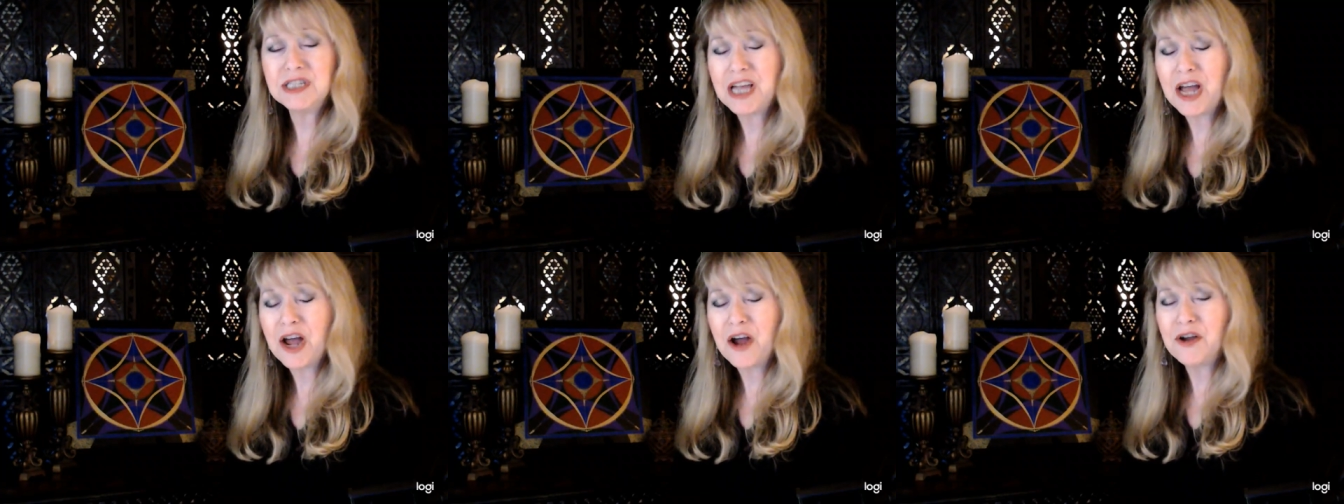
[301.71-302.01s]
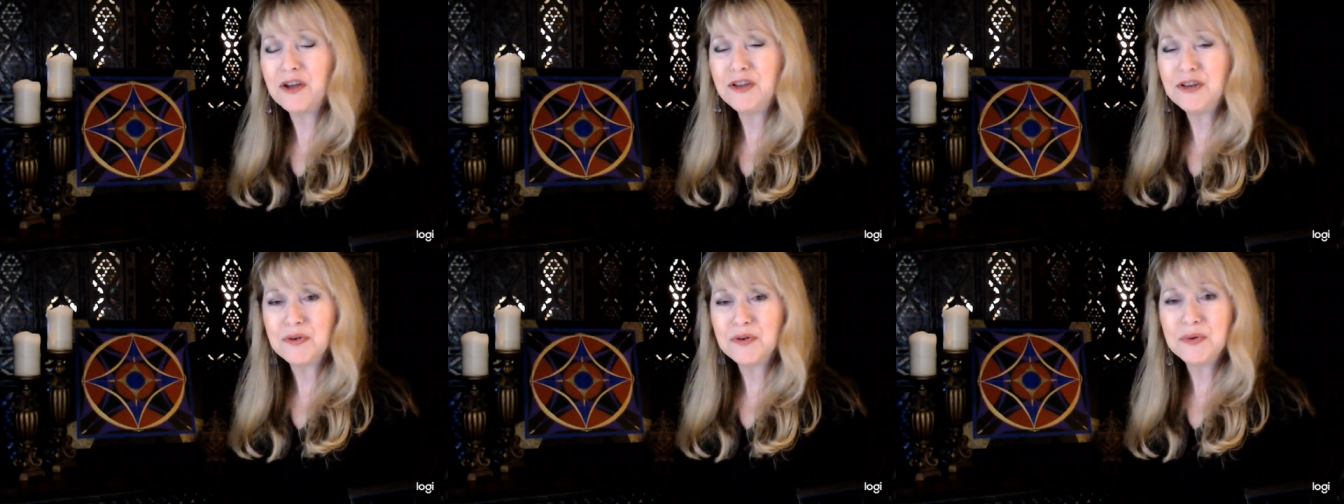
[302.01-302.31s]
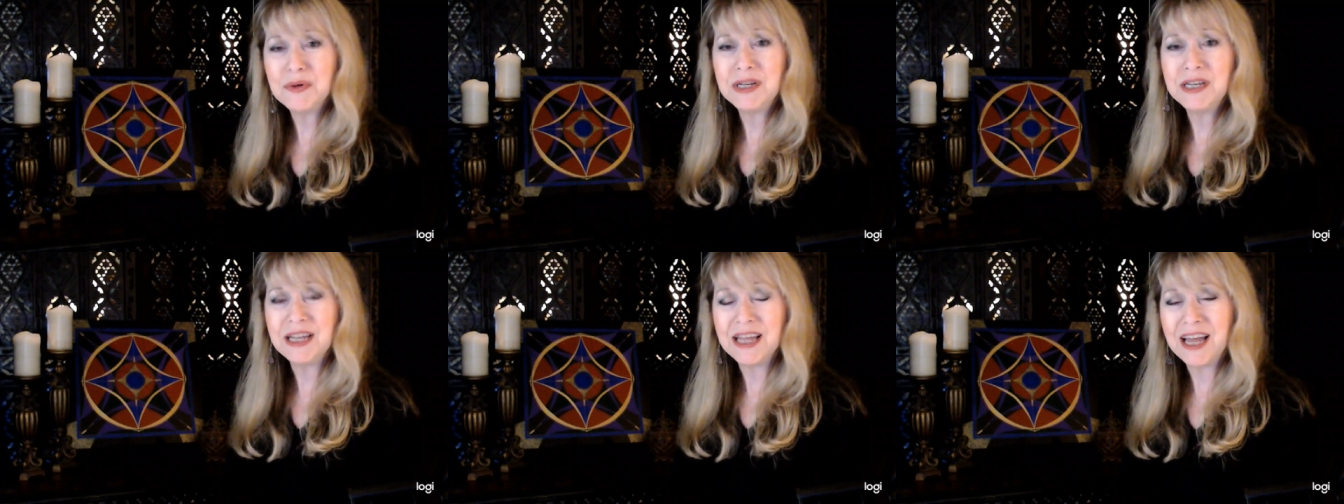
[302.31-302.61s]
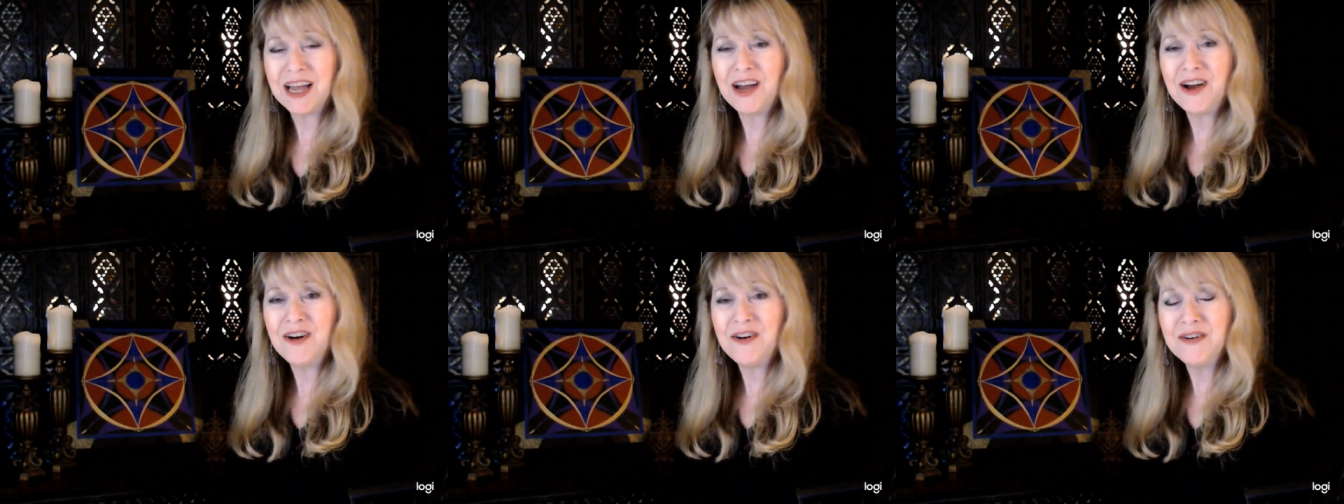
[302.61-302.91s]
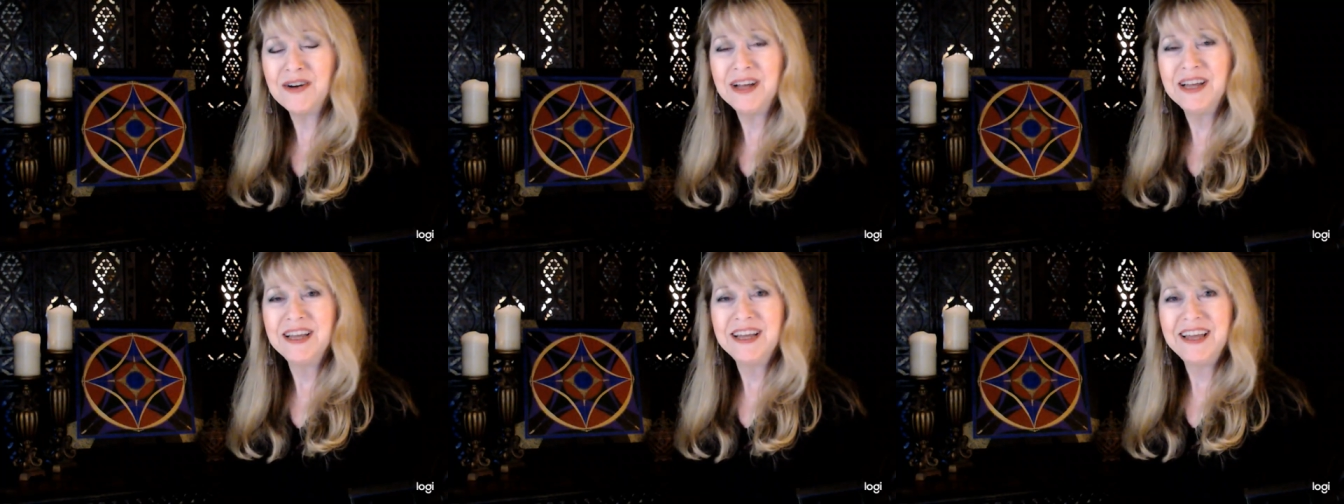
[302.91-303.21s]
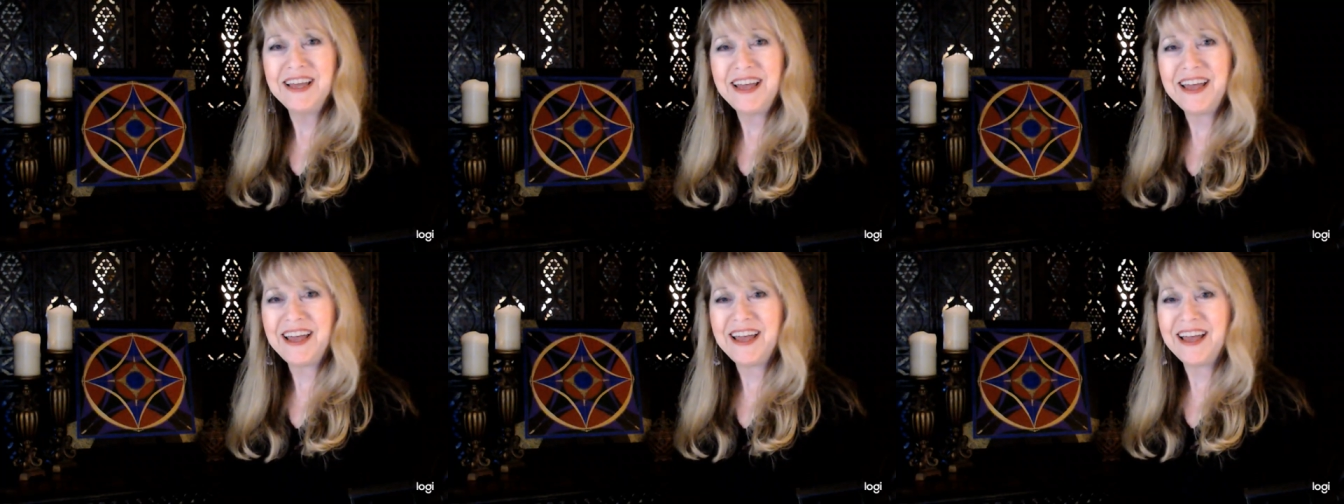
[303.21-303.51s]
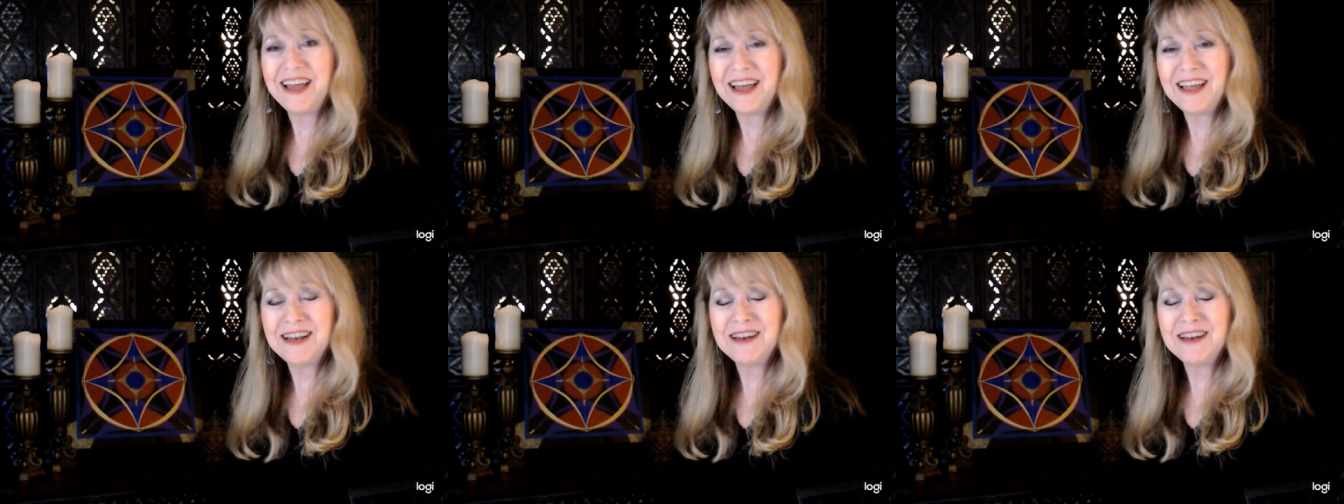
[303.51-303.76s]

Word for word: How are you doing now? And